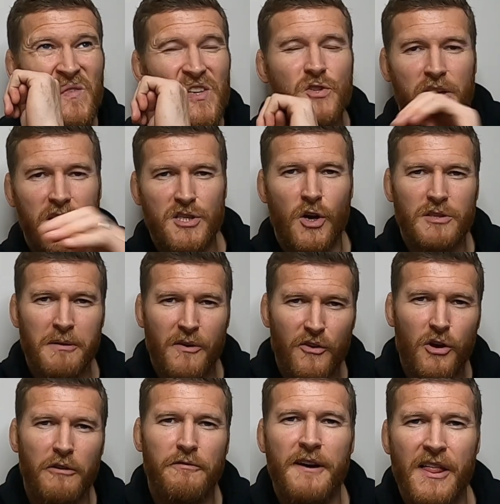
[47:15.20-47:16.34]
Sorry, he talks about The
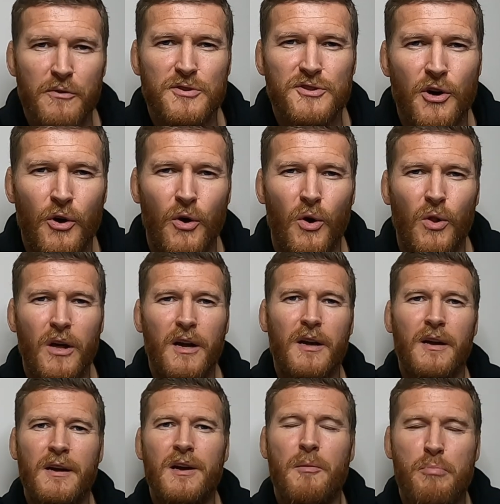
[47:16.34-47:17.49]
Godfather as a whole
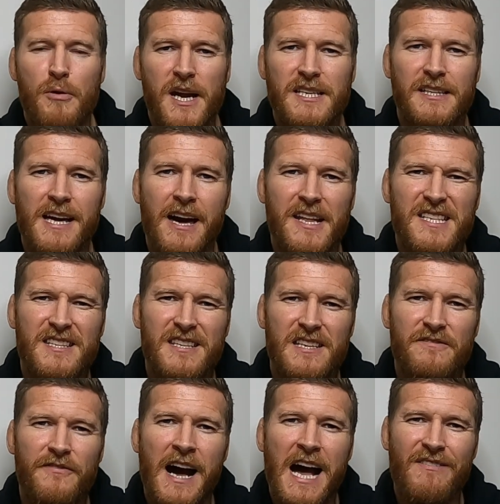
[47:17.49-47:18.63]
and breaks it down into these
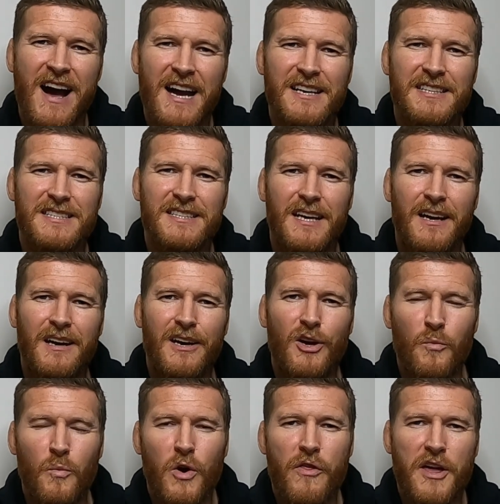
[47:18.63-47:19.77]
five acts
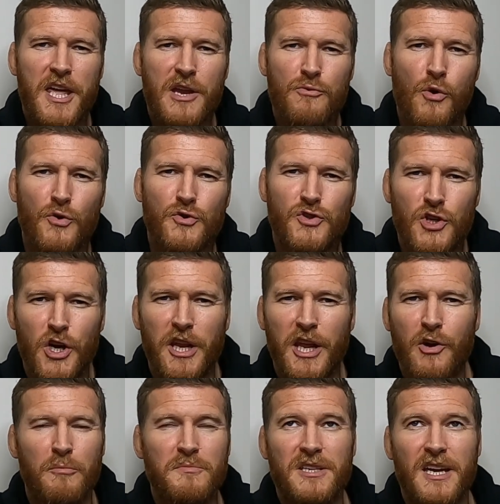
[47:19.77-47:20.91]
and where the hero's journey
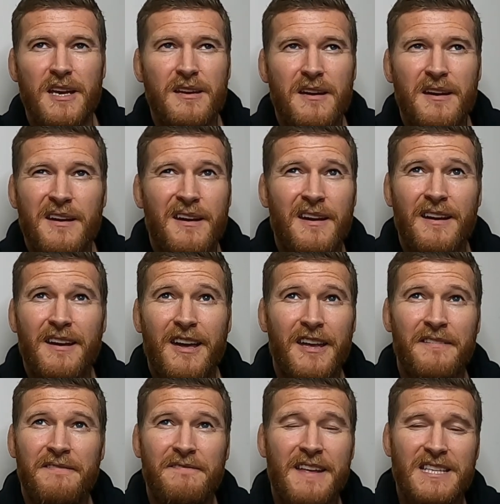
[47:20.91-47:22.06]
comes in.
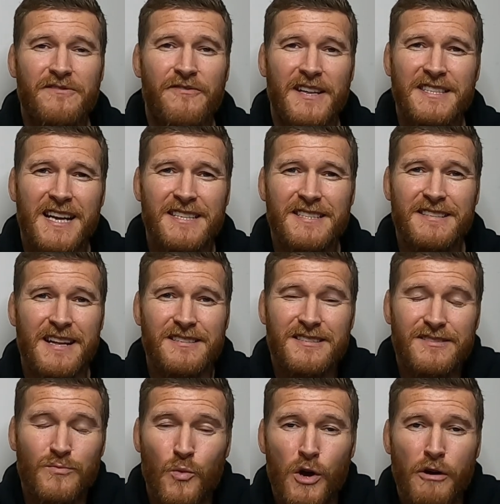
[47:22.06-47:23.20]
And that's fantastic.
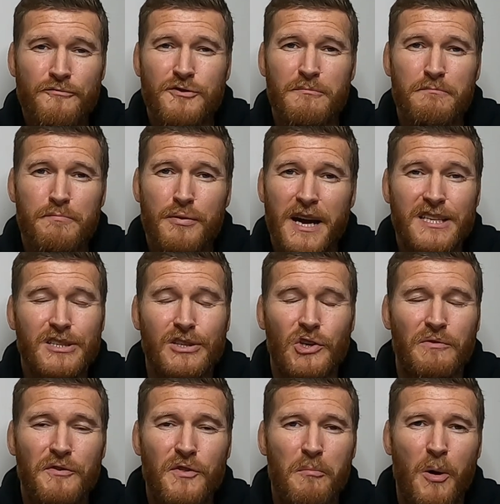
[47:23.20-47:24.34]
That's worth the price
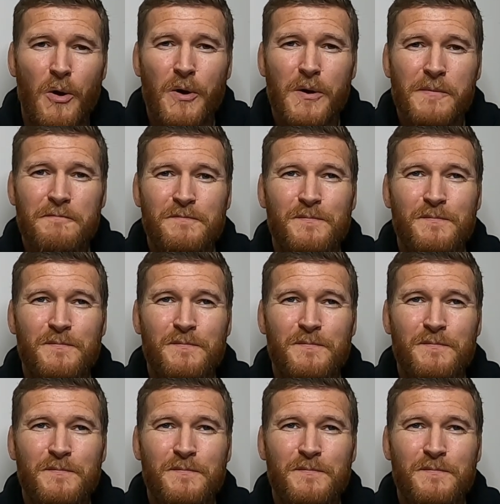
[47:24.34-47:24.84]
alone for the book.